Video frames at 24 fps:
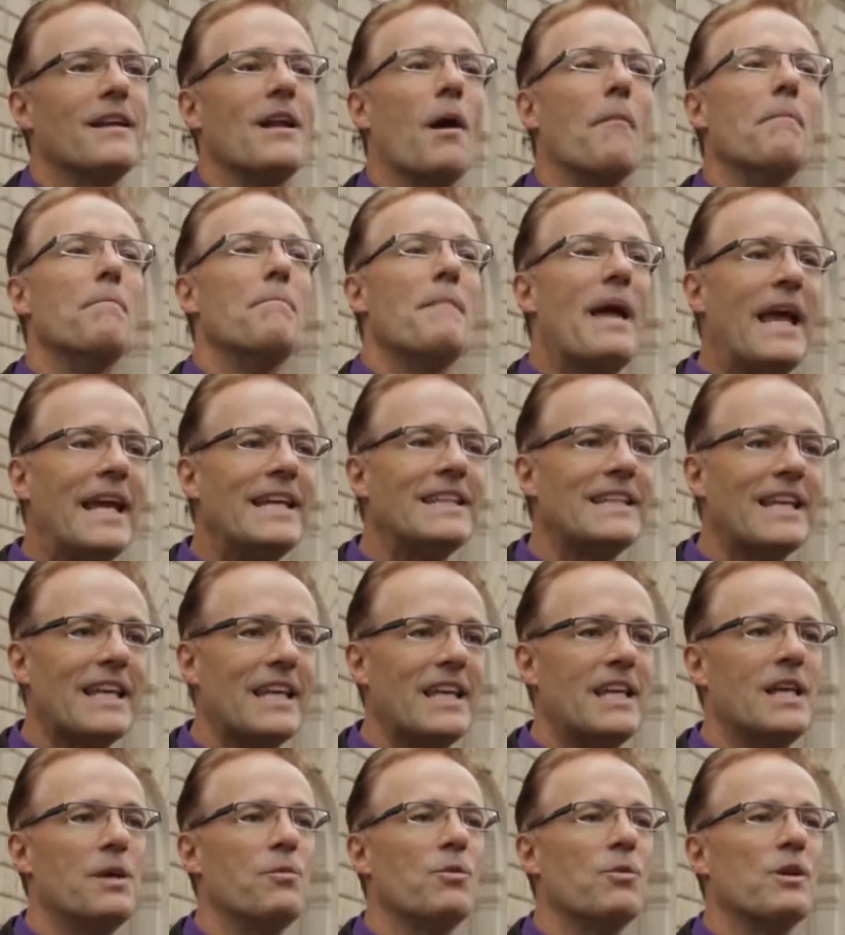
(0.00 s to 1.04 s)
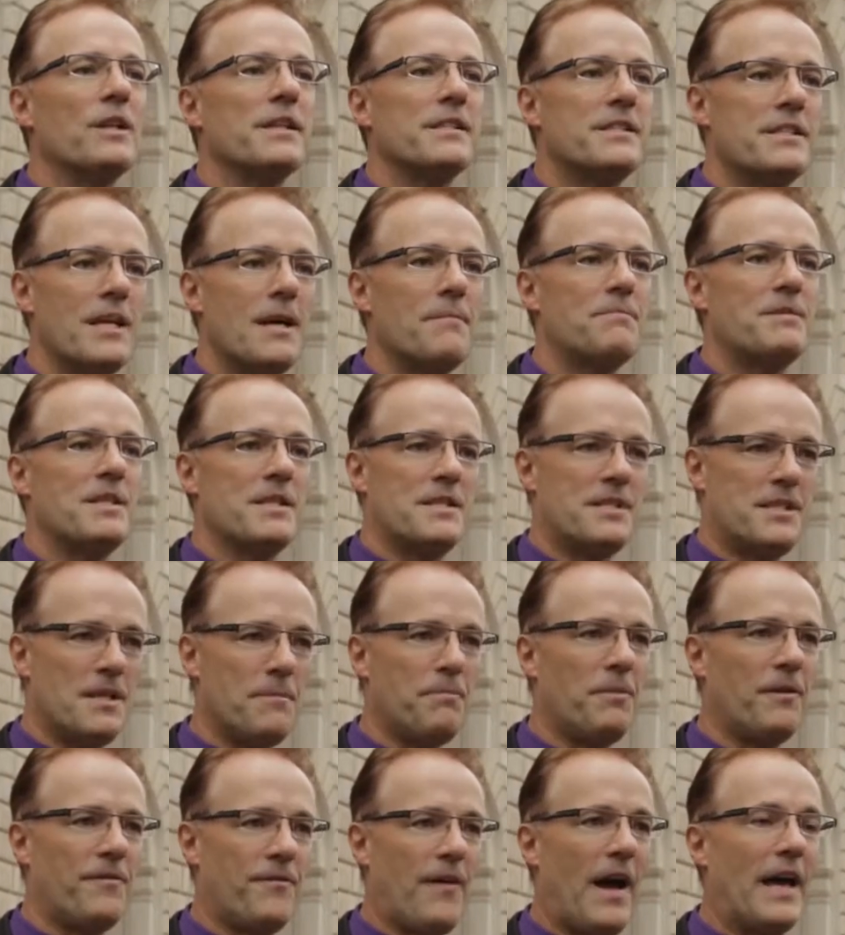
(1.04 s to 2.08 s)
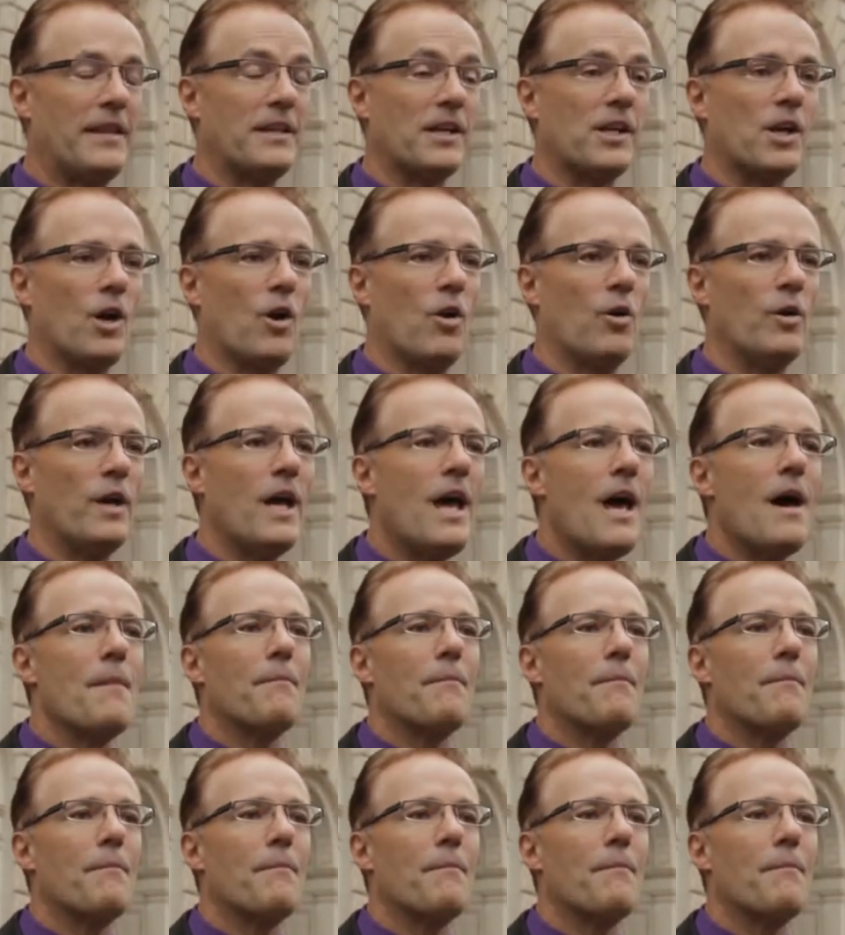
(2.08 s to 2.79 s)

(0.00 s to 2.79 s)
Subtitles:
Now, mainly, he will attempt to simplify the code